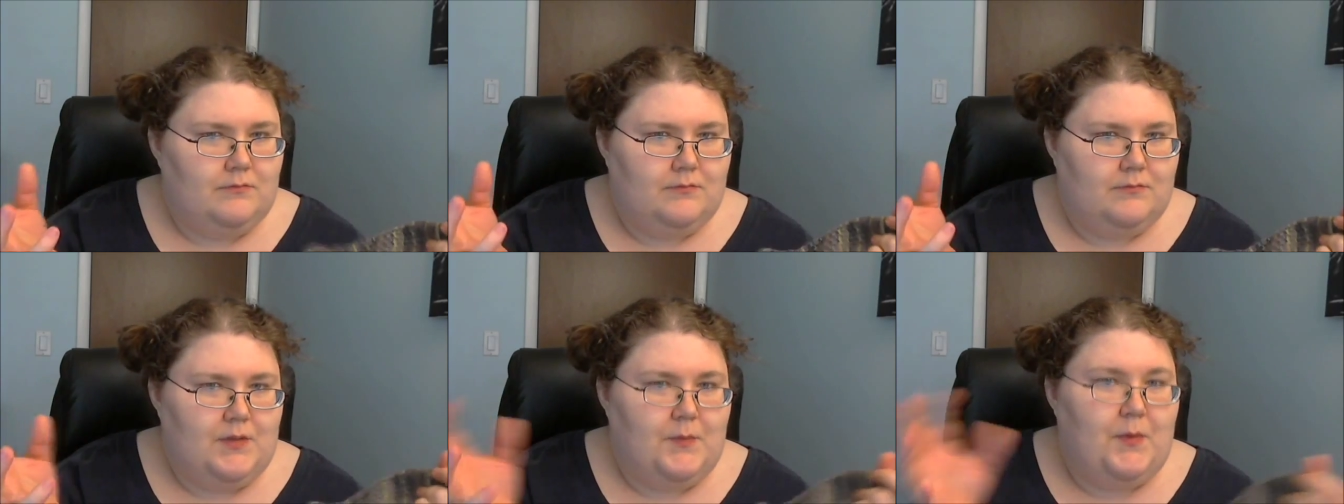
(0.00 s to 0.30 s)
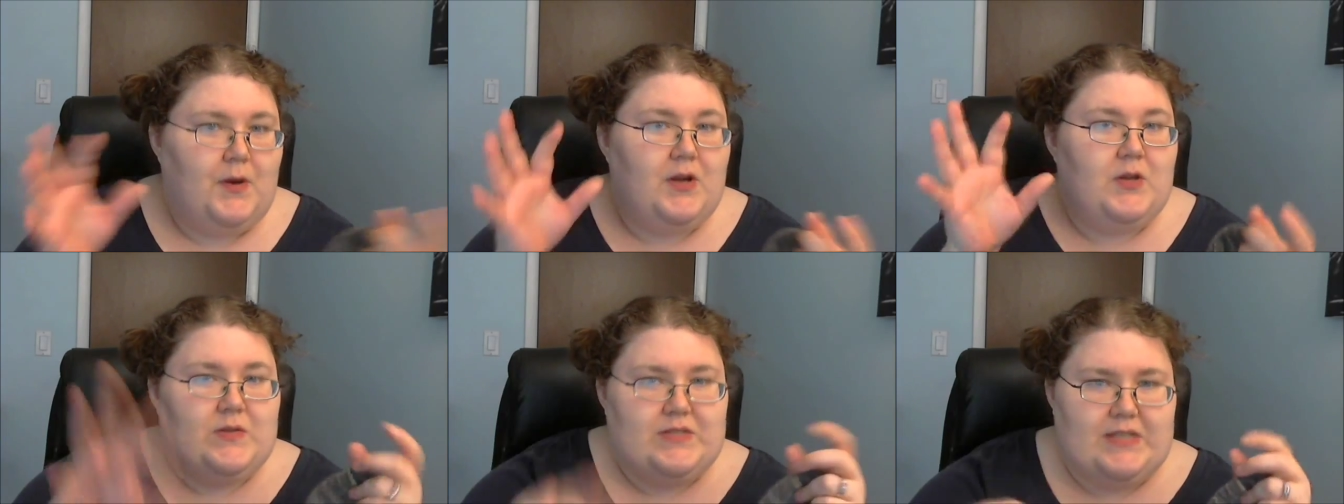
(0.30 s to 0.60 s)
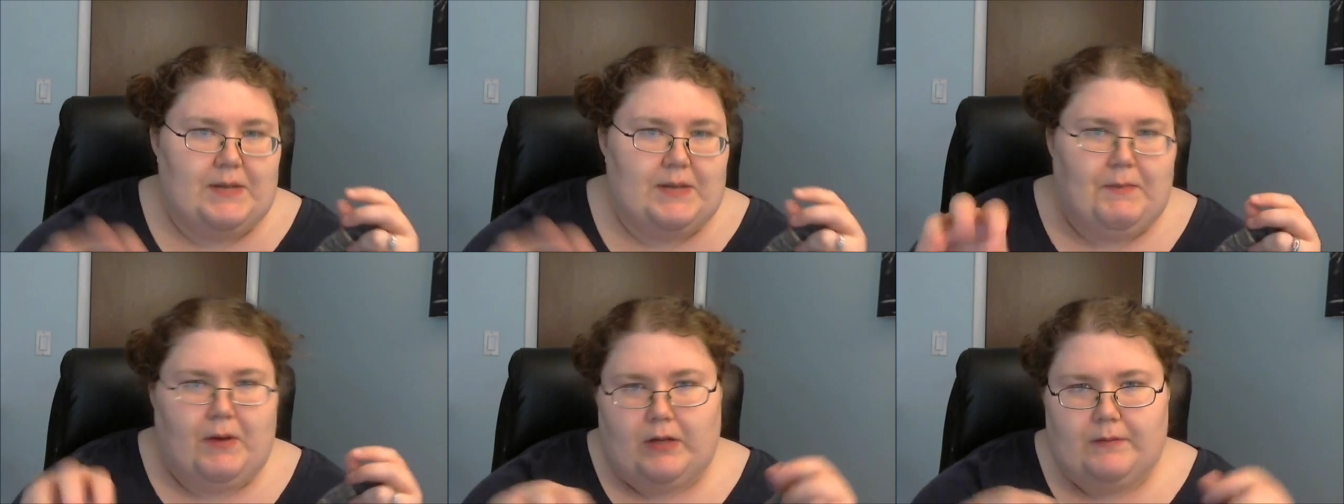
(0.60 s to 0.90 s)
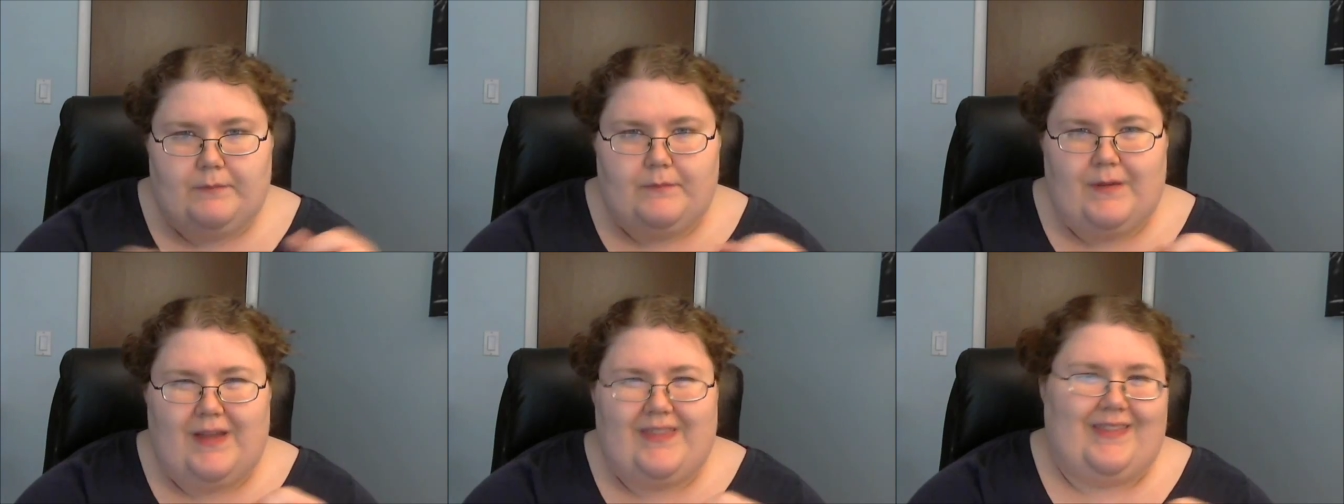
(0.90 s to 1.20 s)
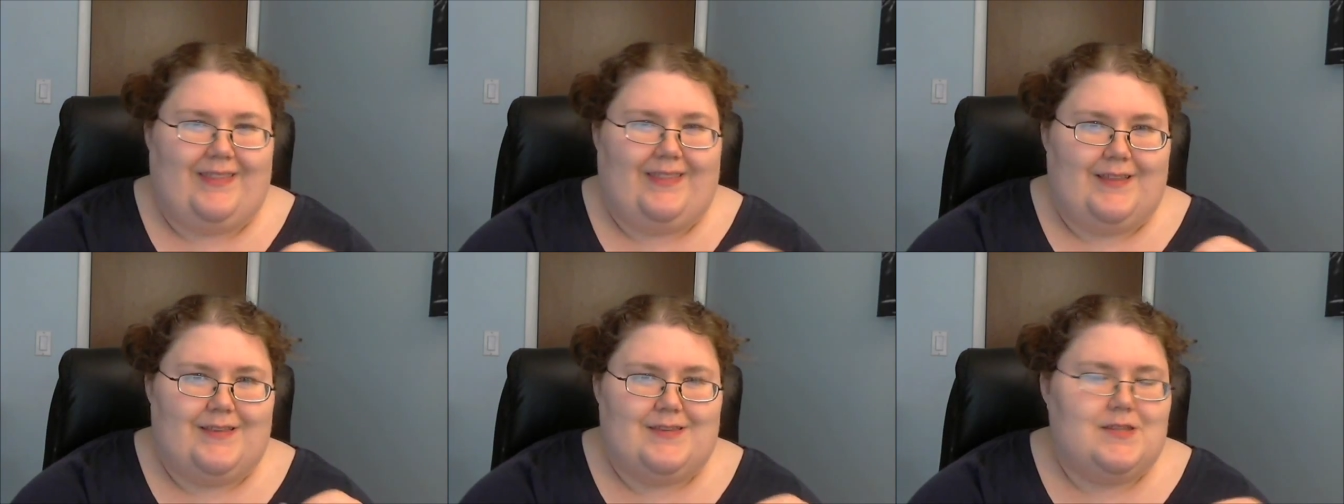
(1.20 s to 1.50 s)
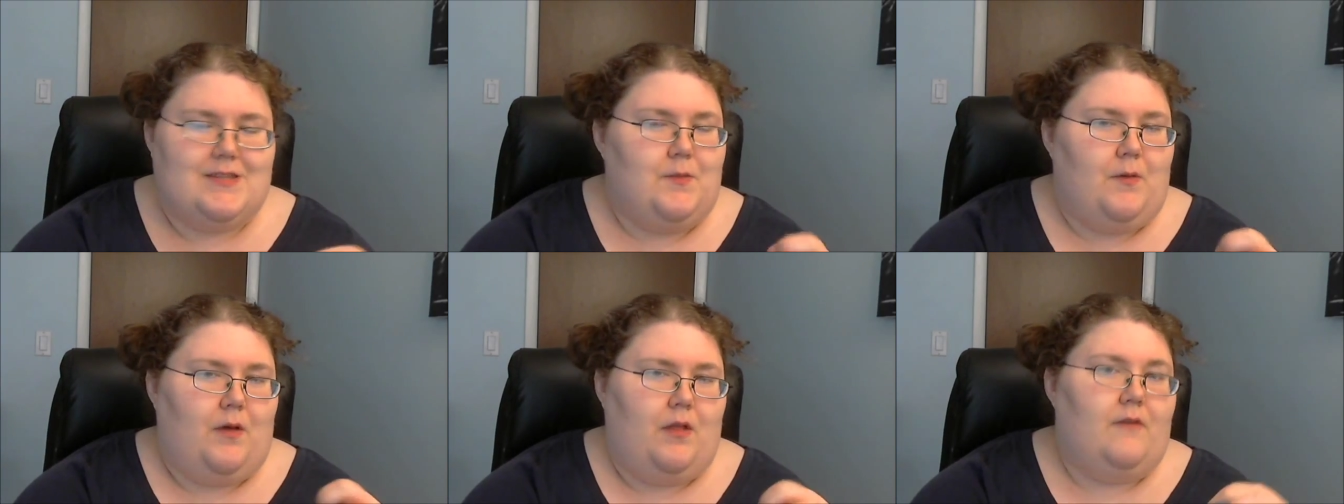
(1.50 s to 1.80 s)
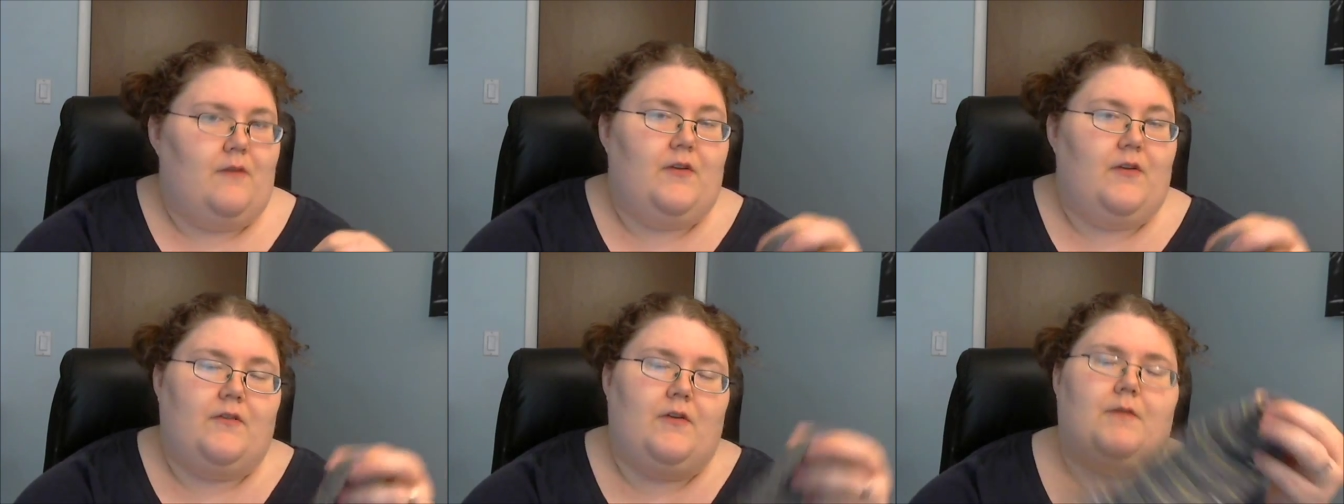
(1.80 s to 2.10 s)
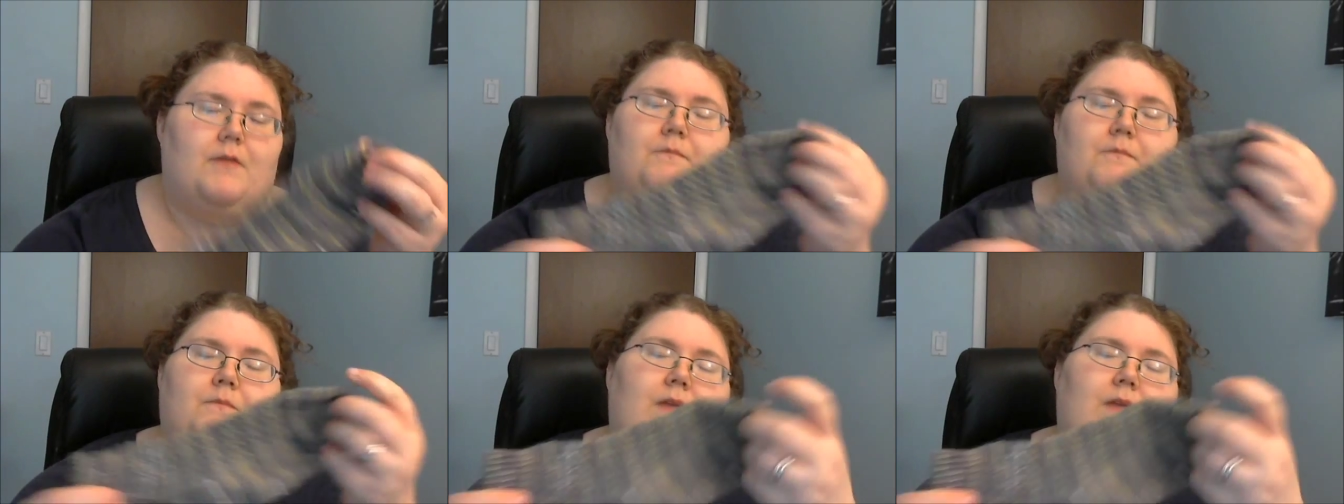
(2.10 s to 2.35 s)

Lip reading: the part you step on. I think that's the ball of your foot.